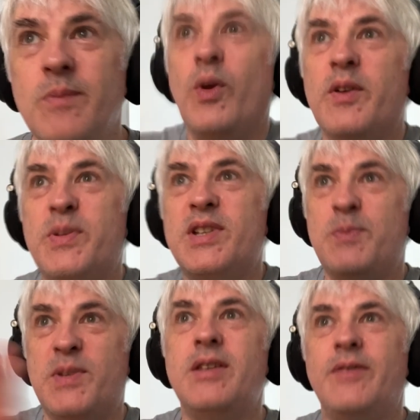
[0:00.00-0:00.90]
with a
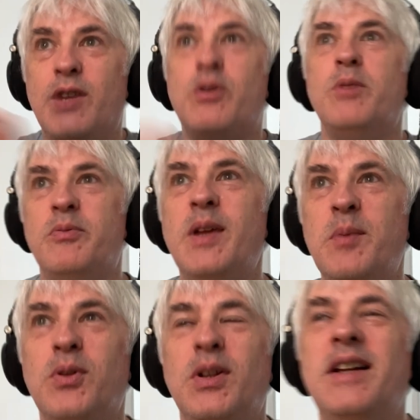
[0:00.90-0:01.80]
specific group of
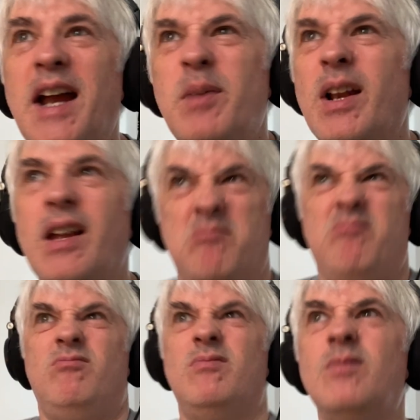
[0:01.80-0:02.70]
people, I'd be like,
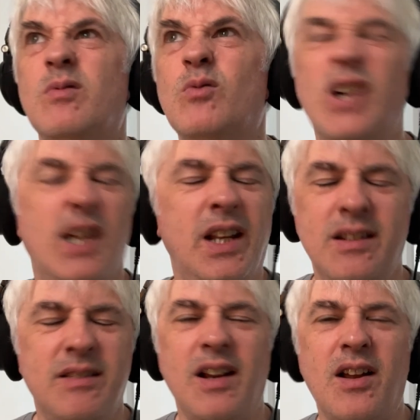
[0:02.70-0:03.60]

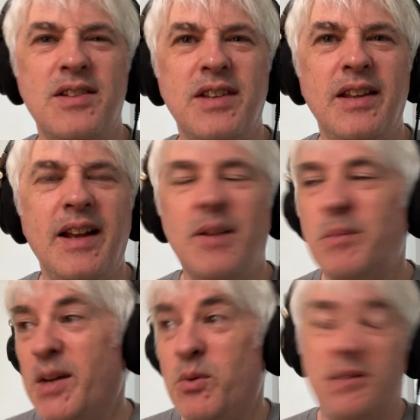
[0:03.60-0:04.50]
really? I can't see that,
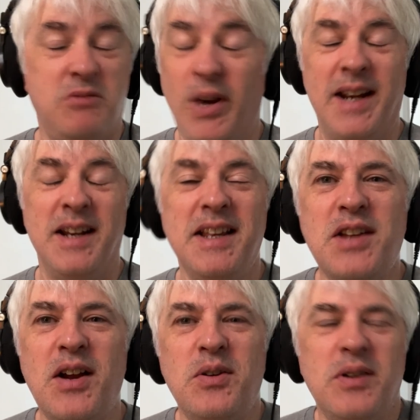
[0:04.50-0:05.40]
but what? Great.
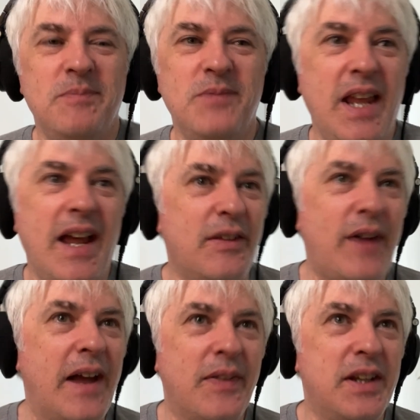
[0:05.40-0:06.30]
So yeah, the
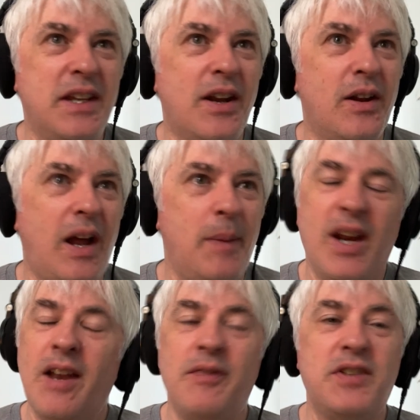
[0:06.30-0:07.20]
fact that, I
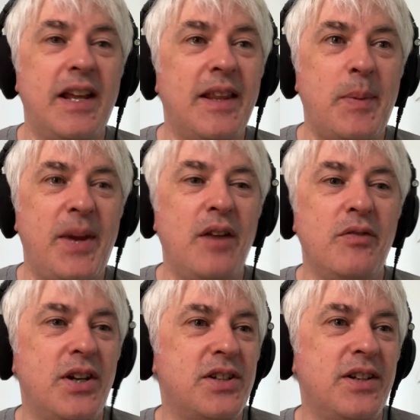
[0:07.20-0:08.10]
mean, I'd love to hear that
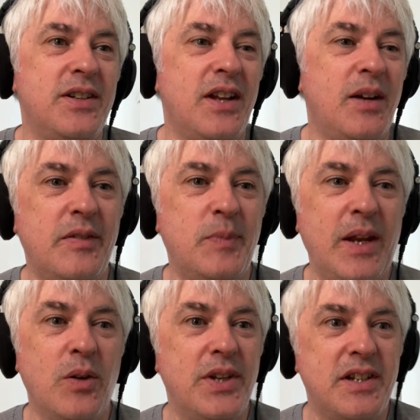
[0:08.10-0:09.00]
piano version. There have
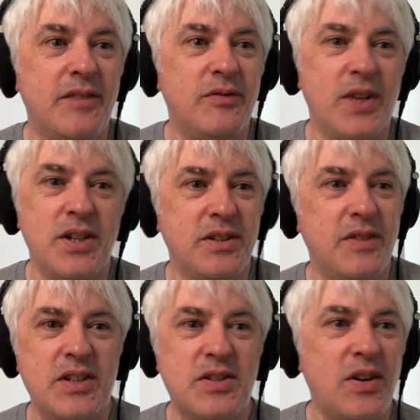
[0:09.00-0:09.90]
been all these different
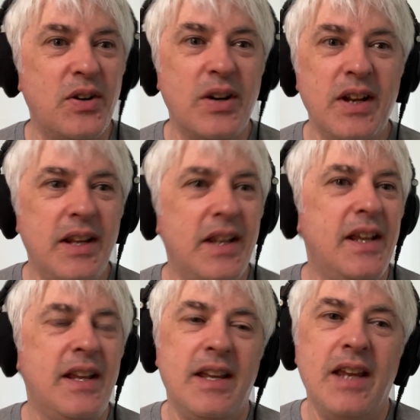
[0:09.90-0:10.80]
versions of this song.
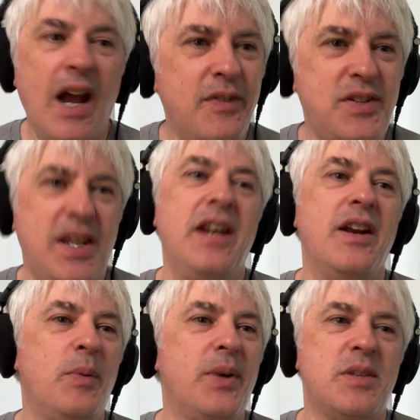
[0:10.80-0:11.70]
And I've seen,
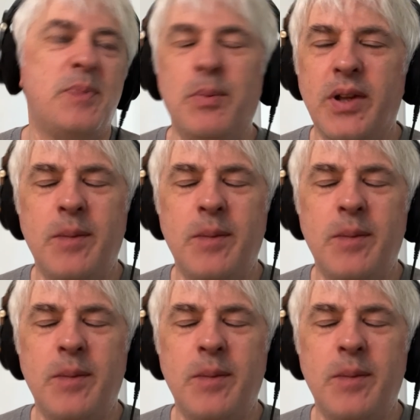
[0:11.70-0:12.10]
because